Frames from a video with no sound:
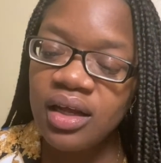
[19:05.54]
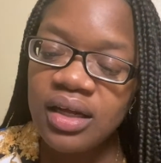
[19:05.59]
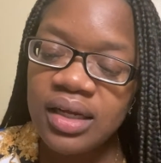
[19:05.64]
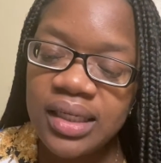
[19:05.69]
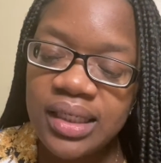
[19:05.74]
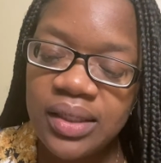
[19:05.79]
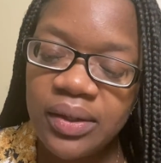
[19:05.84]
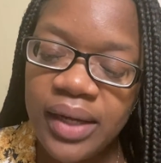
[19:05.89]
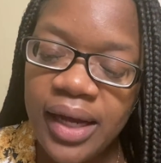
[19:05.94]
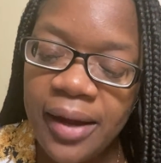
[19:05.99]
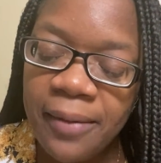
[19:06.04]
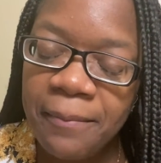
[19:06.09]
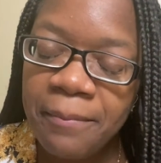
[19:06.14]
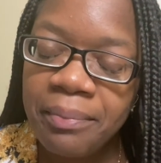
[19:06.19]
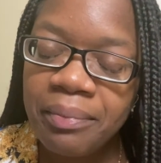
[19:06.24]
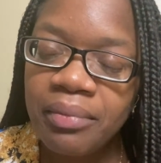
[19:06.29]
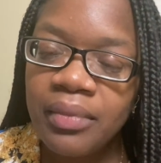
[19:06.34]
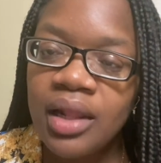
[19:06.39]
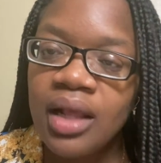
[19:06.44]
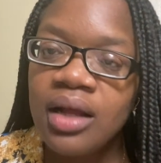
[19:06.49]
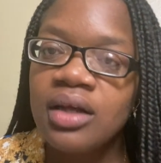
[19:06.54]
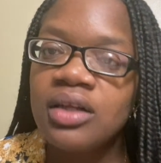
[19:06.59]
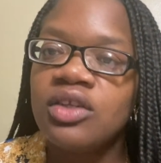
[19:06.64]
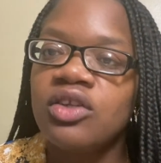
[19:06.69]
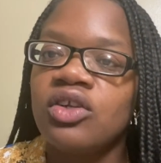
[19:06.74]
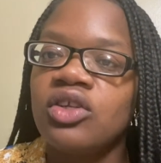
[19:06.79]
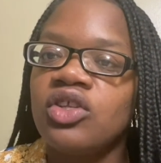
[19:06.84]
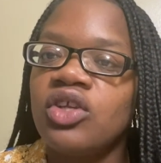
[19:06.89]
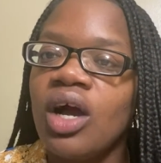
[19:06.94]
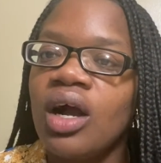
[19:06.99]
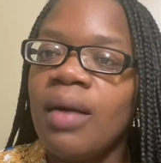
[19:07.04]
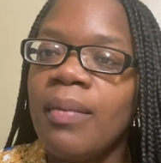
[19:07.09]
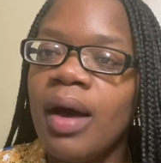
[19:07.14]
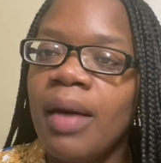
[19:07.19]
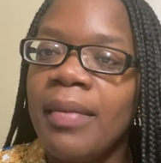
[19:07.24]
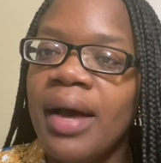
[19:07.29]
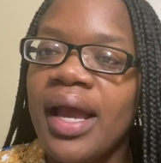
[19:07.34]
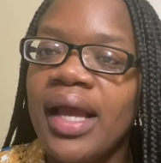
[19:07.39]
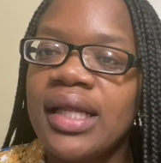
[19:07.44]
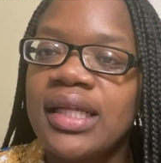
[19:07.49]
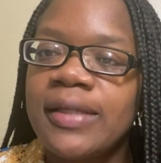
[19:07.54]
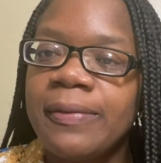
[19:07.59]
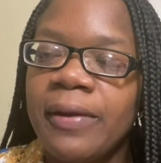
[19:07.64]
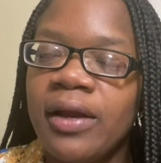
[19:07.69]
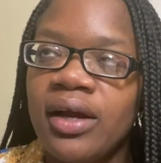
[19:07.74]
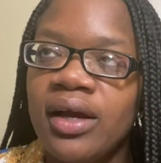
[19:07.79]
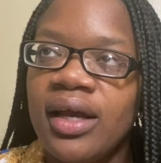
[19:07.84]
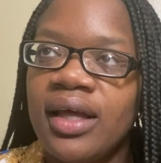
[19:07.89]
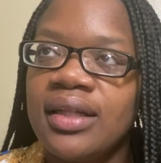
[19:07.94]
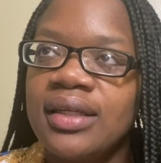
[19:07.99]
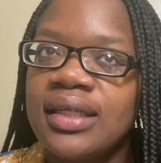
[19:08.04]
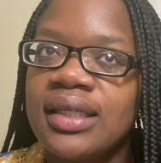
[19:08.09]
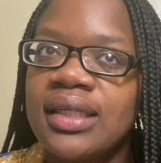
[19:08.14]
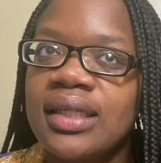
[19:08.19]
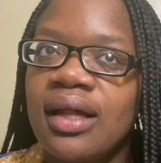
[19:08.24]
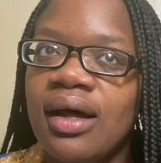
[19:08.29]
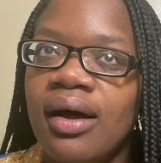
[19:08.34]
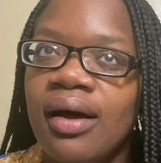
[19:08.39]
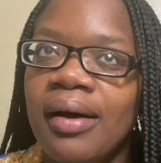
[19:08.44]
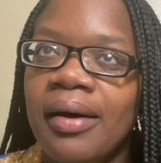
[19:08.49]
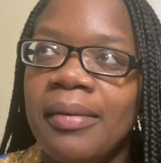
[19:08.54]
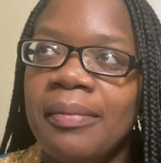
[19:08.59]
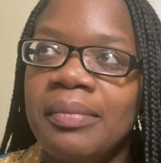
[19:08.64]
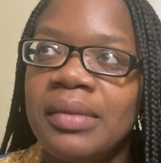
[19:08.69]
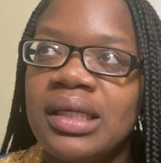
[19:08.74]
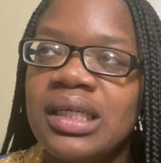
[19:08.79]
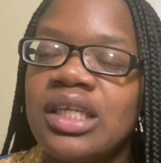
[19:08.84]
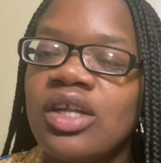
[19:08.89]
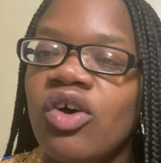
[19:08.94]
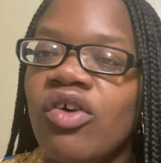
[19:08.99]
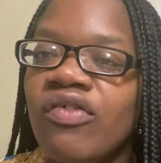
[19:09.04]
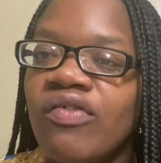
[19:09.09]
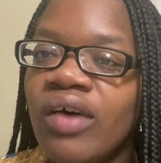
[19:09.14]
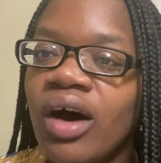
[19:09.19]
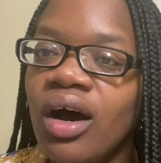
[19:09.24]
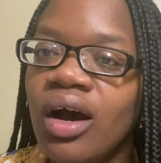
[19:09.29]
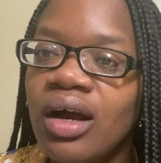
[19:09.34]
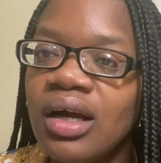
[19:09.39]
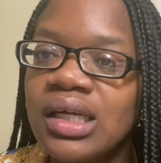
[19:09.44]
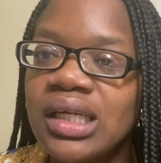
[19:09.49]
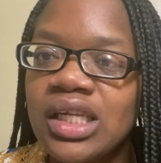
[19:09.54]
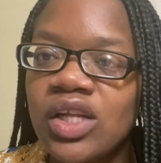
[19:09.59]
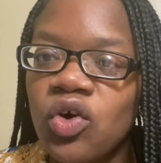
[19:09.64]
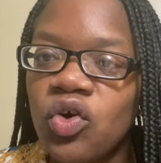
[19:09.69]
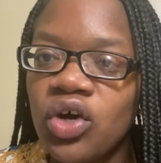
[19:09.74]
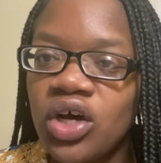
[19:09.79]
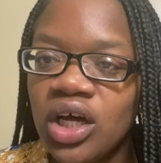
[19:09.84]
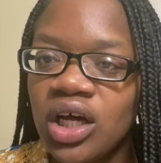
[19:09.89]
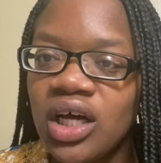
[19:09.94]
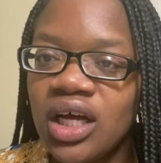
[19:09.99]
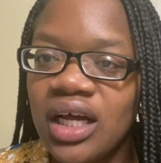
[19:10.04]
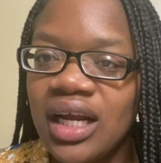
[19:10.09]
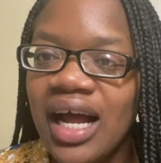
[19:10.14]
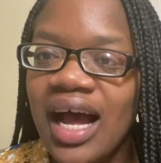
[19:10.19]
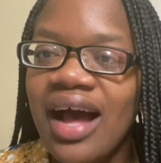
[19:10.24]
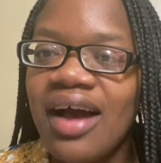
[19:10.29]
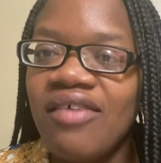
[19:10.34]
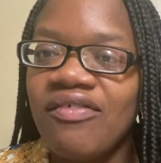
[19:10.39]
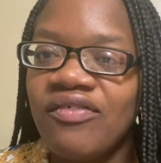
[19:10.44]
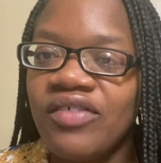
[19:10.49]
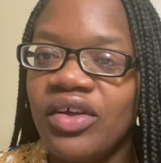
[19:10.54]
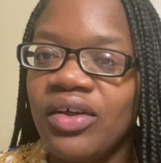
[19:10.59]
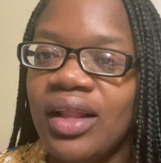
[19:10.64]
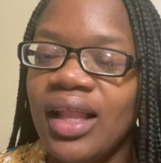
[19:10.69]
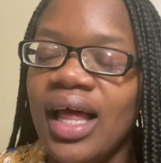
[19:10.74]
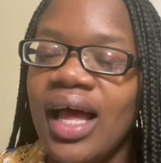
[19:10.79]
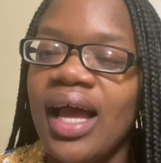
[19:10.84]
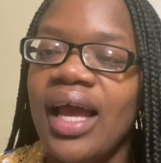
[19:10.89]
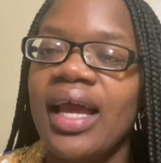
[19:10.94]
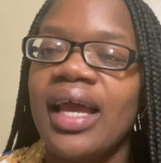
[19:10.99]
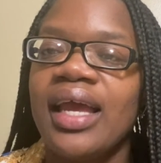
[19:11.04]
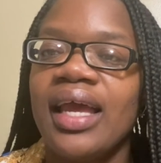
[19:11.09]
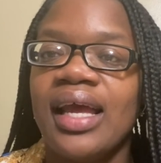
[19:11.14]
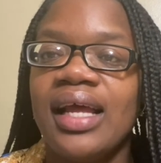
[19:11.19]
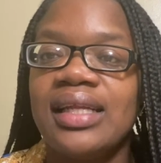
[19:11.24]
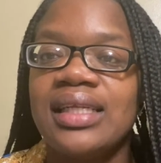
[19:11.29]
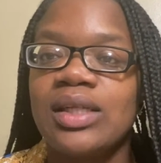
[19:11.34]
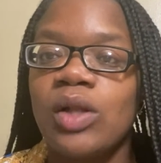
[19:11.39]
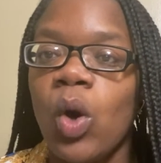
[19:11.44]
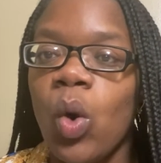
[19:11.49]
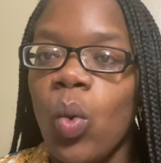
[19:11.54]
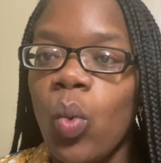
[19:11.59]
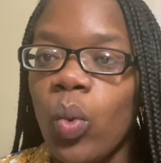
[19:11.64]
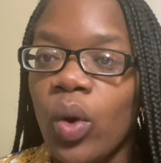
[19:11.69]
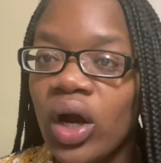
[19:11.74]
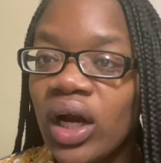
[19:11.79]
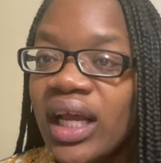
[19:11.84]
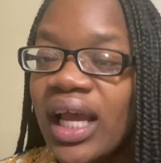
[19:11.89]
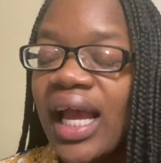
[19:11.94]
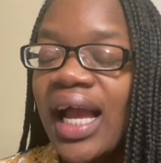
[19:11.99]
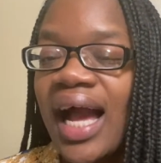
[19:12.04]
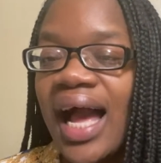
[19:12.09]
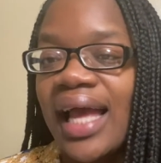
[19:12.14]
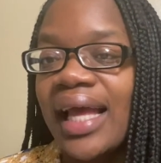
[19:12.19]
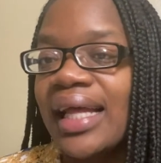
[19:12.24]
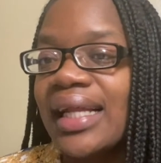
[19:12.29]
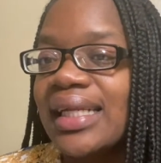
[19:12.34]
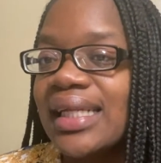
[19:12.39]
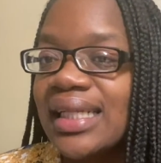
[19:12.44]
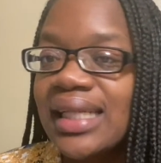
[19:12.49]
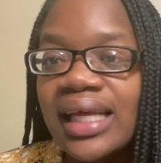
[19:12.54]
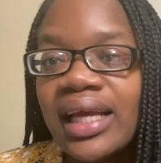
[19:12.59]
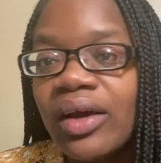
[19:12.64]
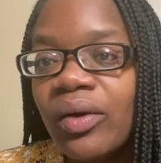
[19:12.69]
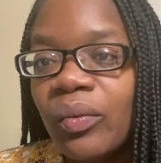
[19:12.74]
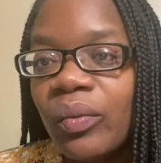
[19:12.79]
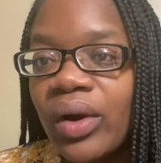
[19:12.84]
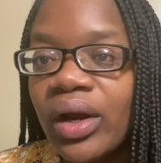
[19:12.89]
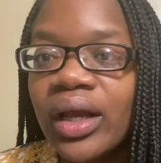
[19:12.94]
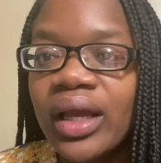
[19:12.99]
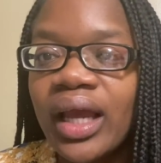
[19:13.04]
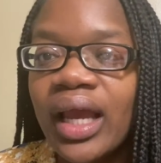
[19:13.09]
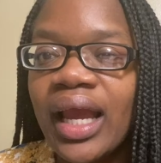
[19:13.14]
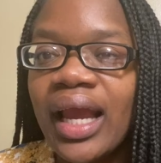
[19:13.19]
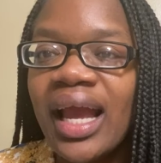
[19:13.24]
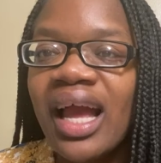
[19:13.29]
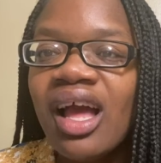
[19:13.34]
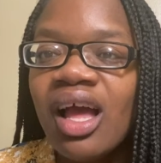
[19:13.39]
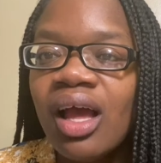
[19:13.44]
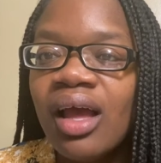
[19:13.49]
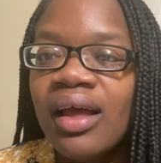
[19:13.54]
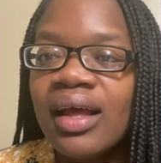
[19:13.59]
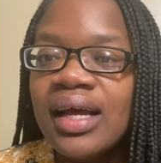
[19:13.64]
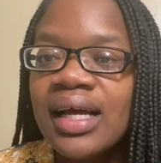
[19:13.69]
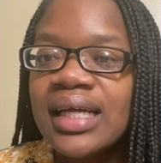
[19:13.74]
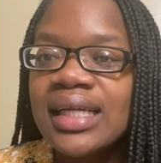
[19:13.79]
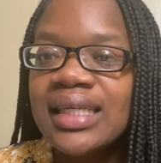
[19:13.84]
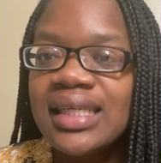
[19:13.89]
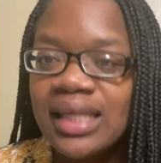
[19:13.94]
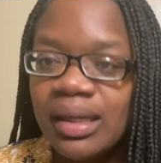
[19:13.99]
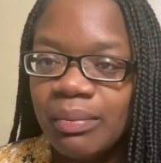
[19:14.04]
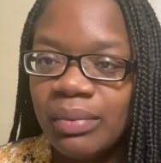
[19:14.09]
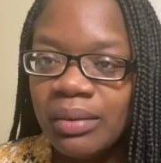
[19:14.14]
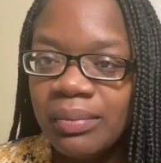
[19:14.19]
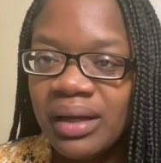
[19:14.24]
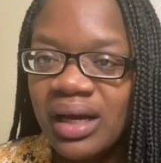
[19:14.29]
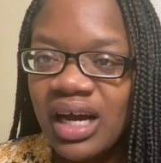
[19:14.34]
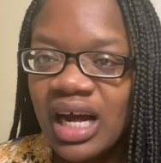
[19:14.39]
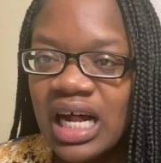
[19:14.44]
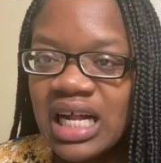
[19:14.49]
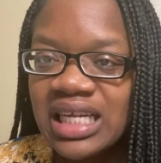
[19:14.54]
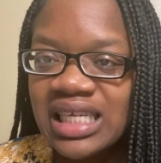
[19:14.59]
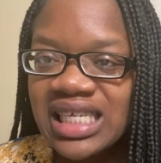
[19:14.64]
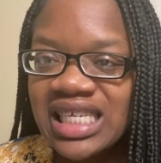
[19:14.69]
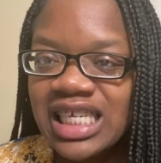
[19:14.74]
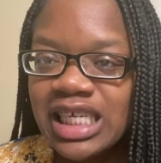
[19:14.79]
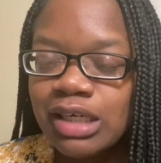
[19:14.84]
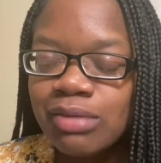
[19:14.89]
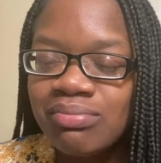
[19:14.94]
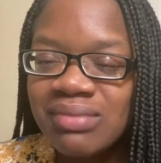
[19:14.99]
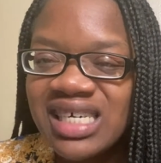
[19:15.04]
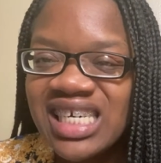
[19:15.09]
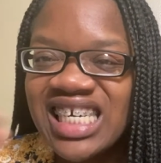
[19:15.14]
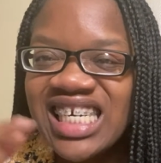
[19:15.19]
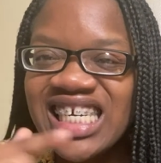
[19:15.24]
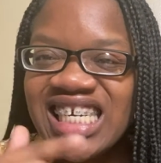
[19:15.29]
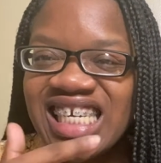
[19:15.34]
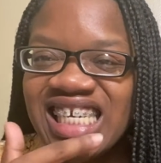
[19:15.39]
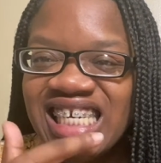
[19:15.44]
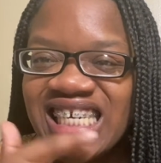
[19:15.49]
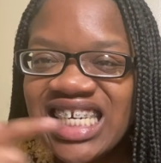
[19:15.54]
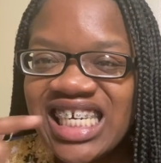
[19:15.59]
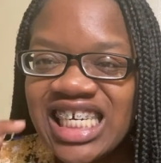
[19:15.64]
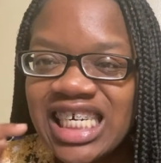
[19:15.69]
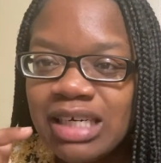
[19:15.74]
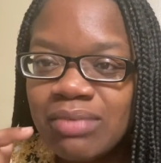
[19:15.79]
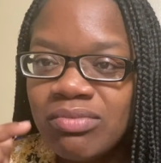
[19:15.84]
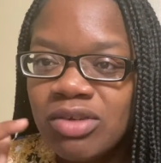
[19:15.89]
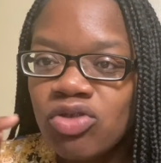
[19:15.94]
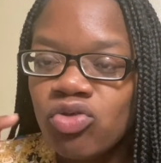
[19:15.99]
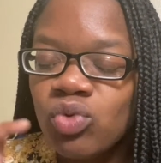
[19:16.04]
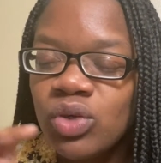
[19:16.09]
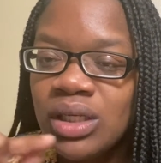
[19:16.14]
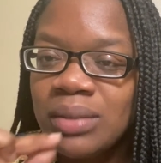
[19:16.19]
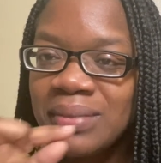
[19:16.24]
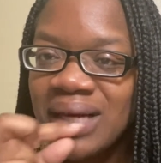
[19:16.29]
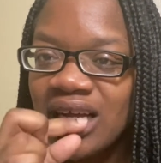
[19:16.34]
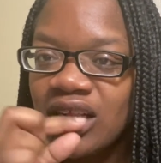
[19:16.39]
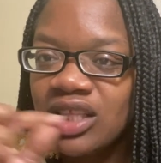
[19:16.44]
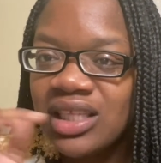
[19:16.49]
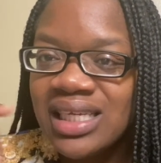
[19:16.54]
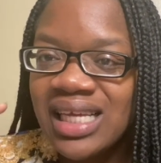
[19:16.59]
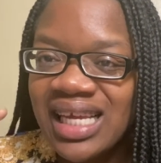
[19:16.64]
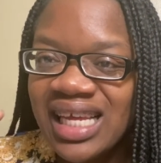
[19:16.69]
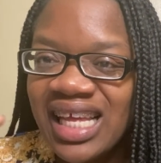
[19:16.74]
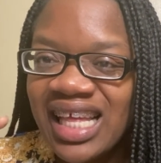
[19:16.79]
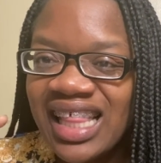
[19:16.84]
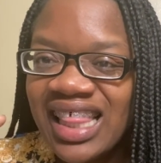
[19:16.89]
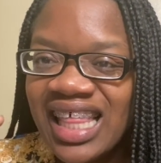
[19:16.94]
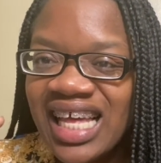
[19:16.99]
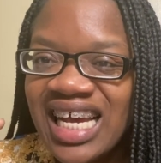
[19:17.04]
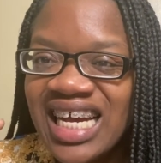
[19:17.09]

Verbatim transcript: So yeah, so to talk about my experience, um, so far, so good. I feel like it's working. I can see it working simply because my gap between my teeth,